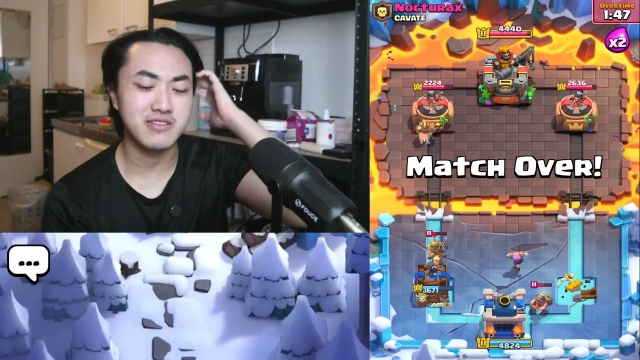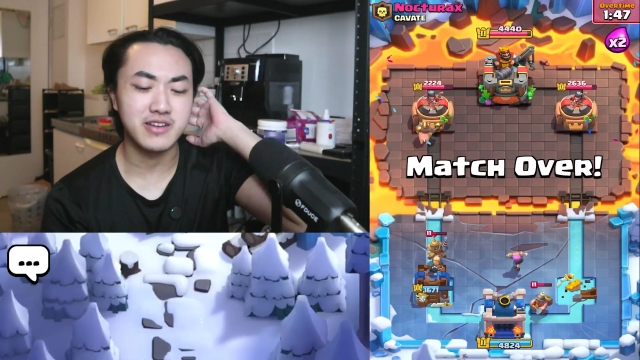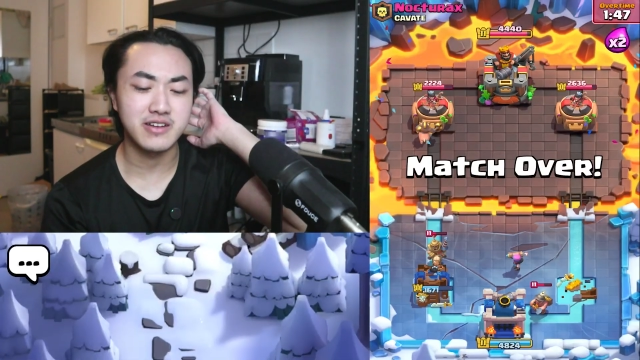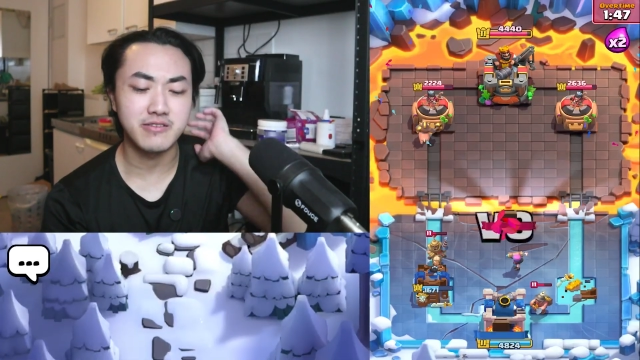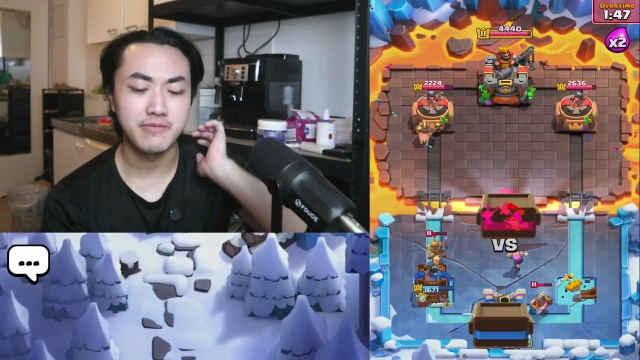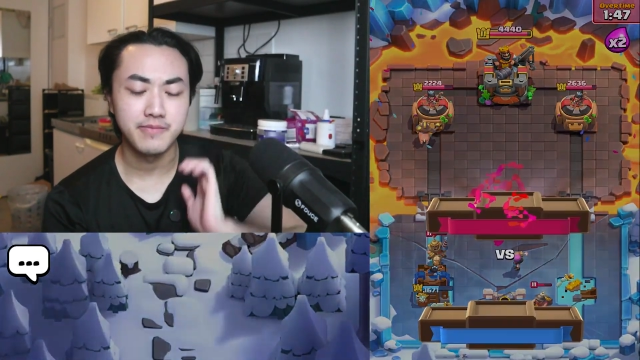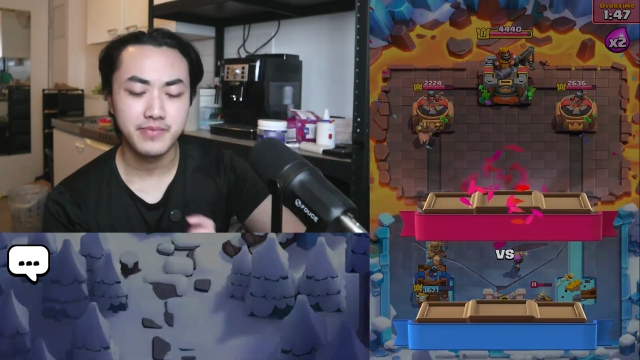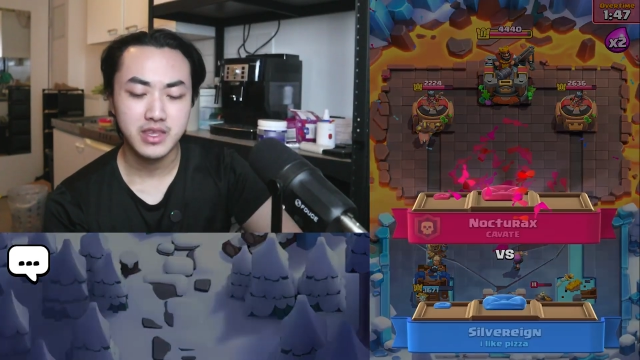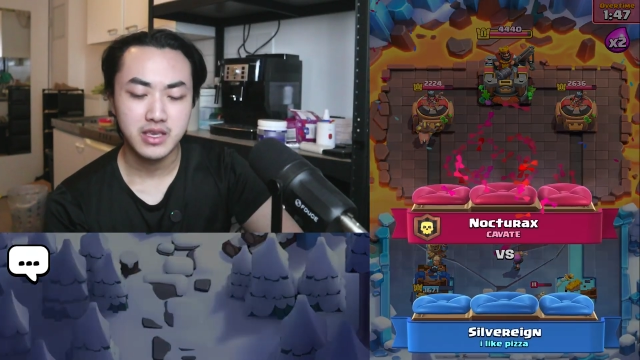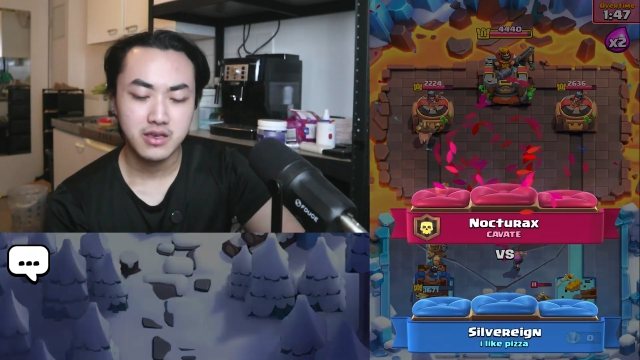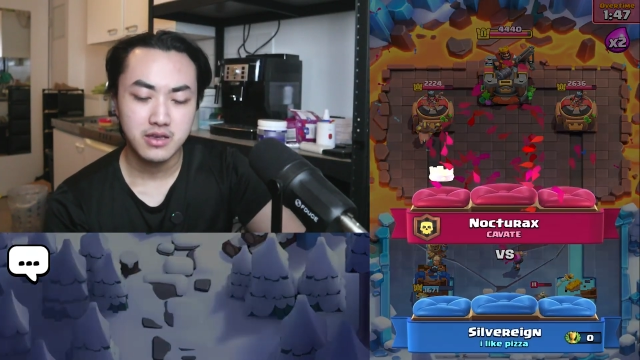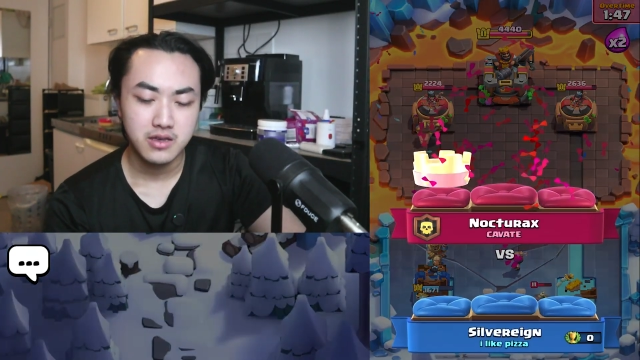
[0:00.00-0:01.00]
there.
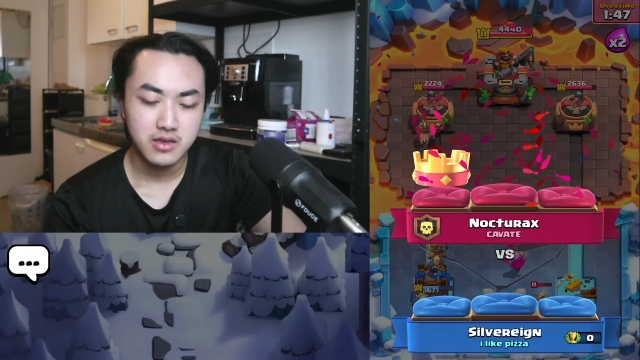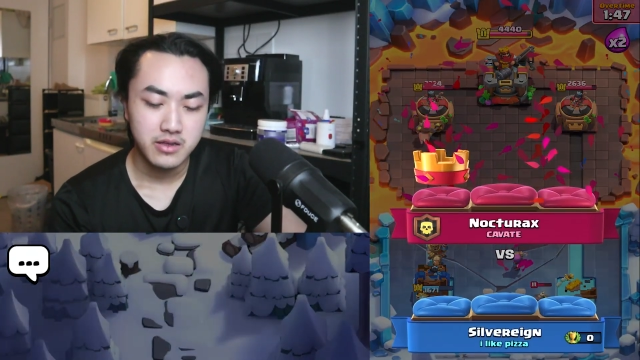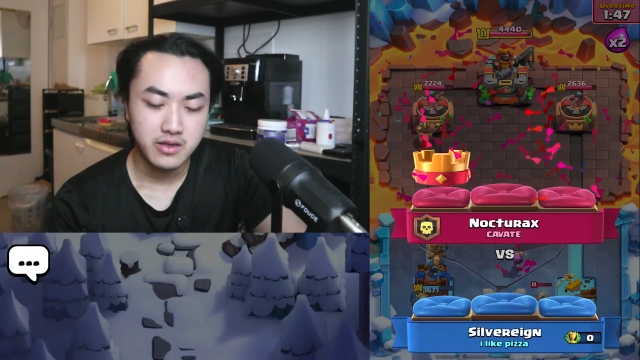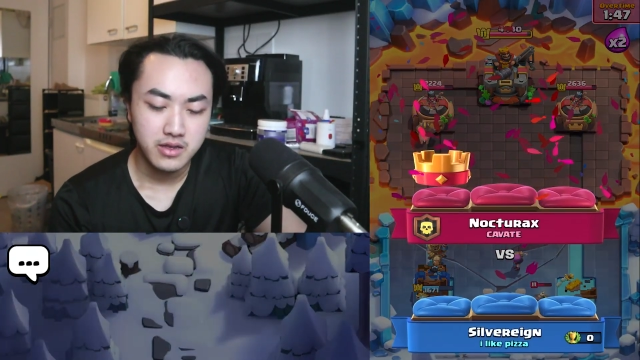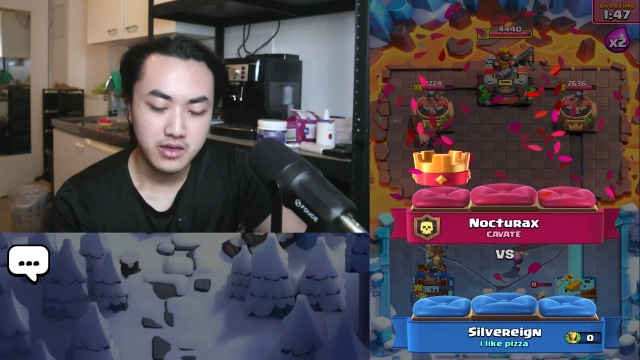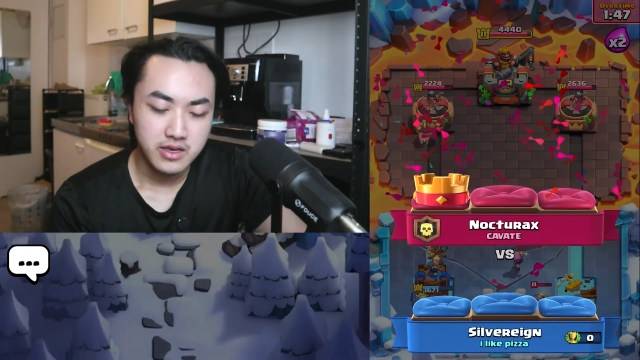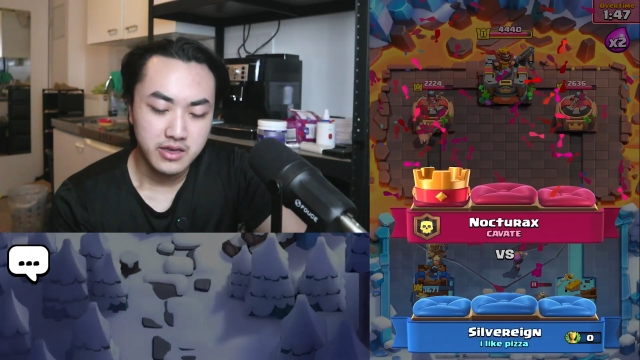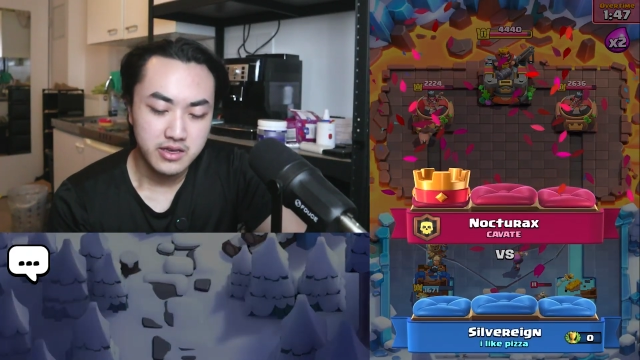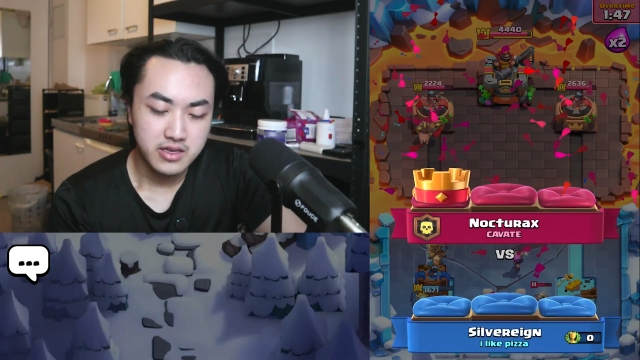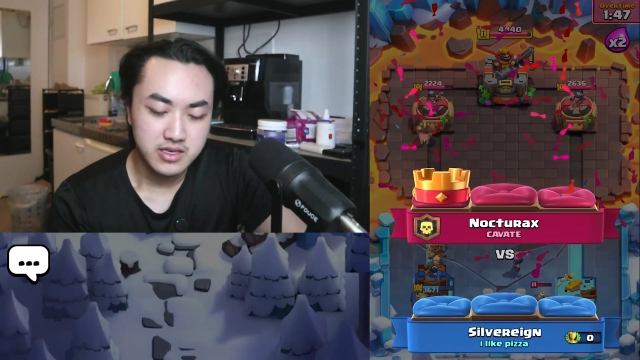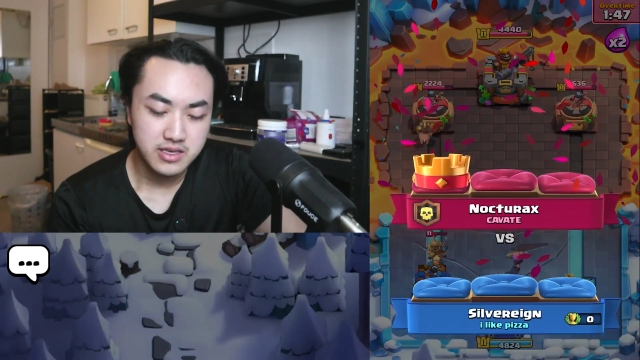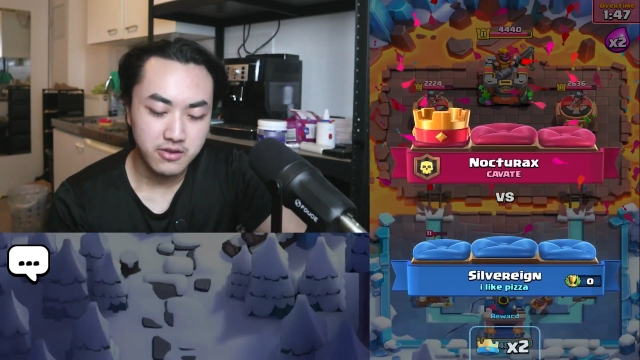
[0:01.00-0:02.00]

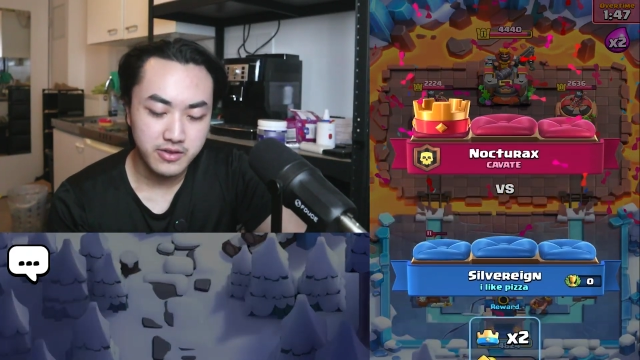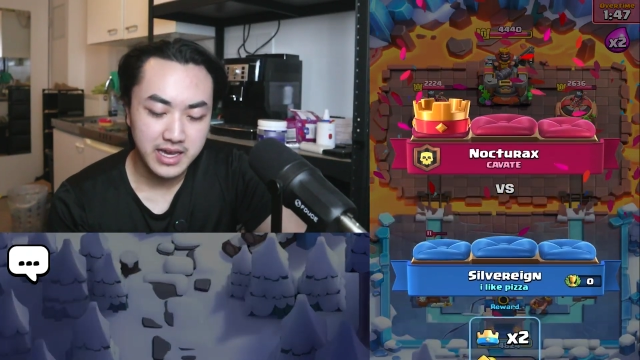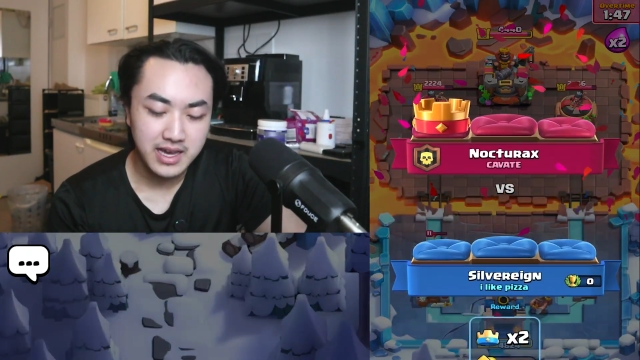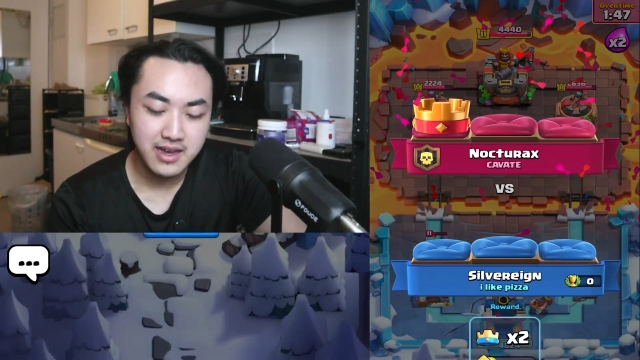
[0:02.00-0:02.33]
So yeah,